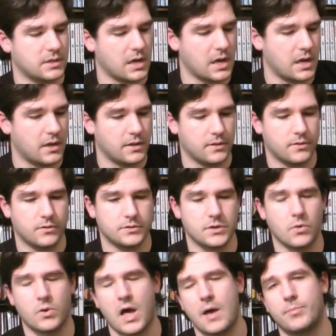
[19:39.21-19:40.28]
there's
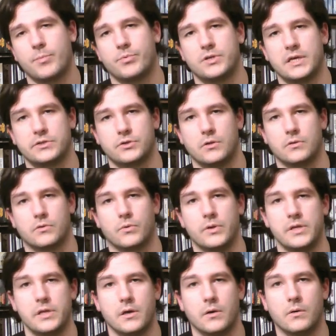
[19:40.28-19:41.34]
no copy protection on the
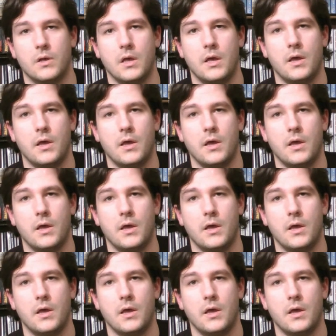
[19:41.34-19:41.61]
3DO.